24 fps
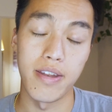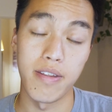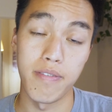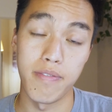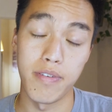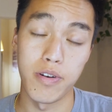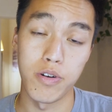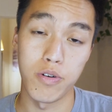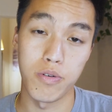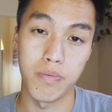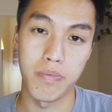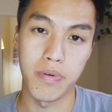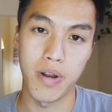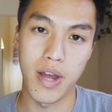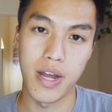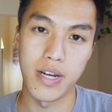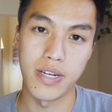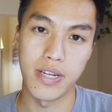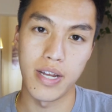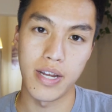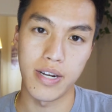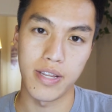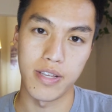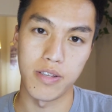individual
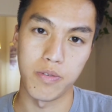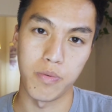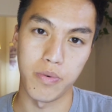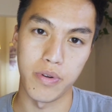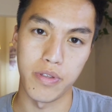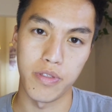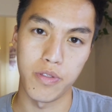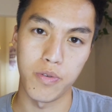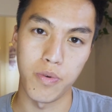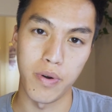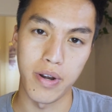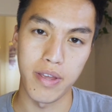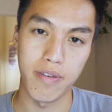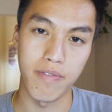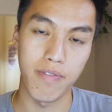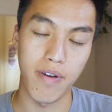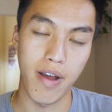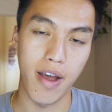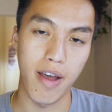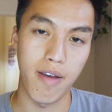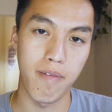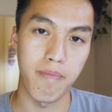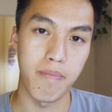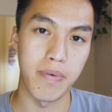project is worth
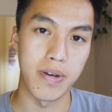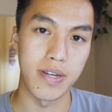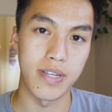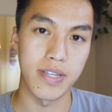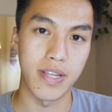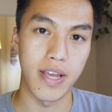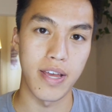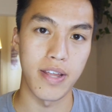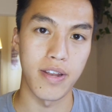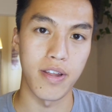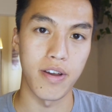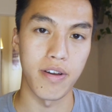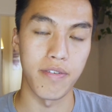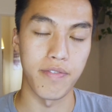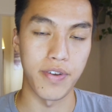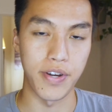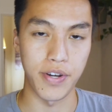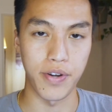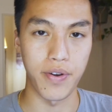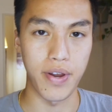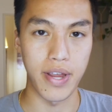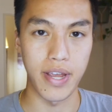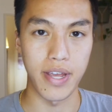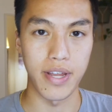25% of
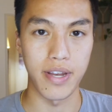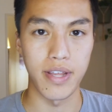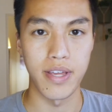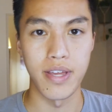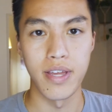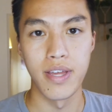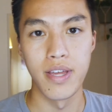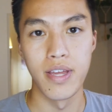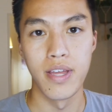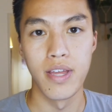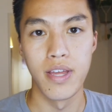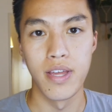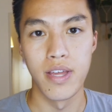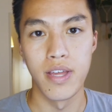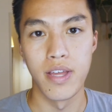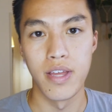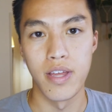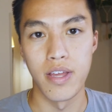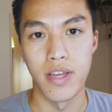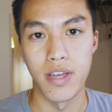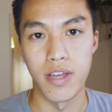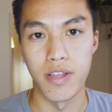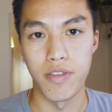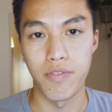your grade.
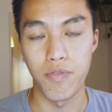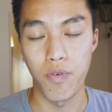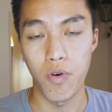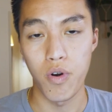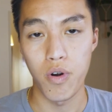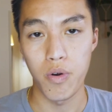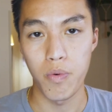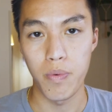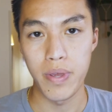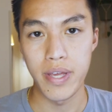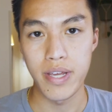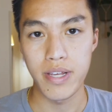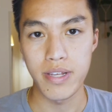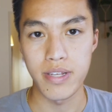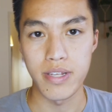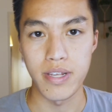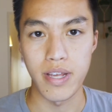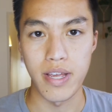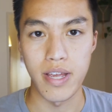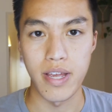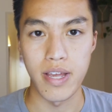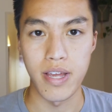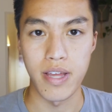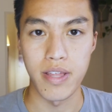It's four
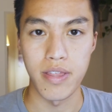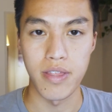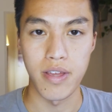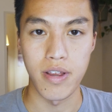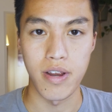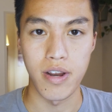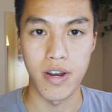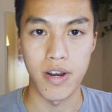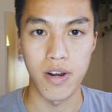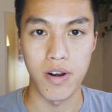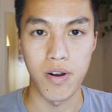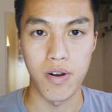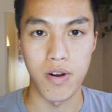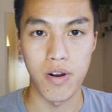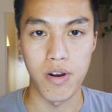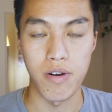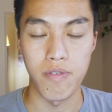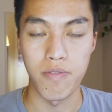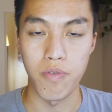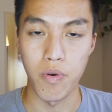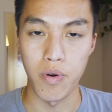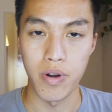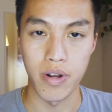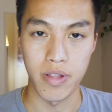weeks and there
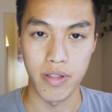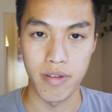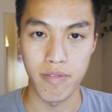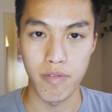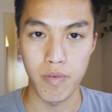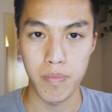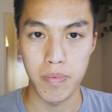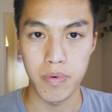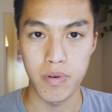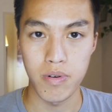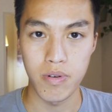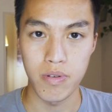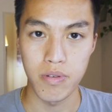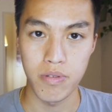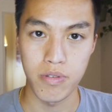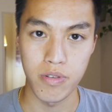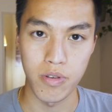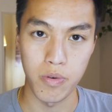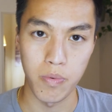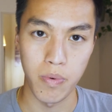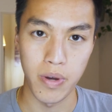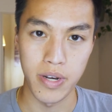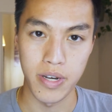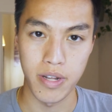are four deliverables,
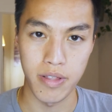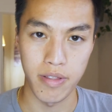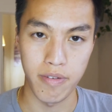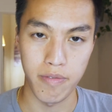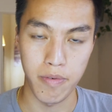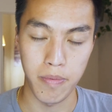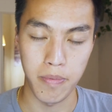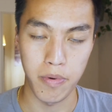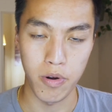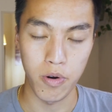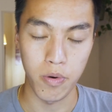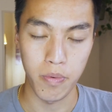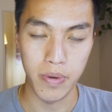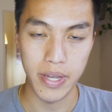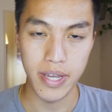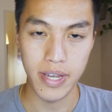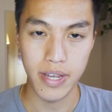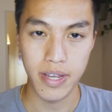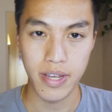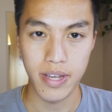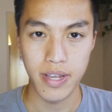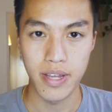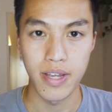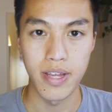so one deliverable a
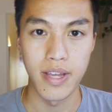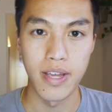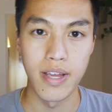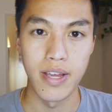week.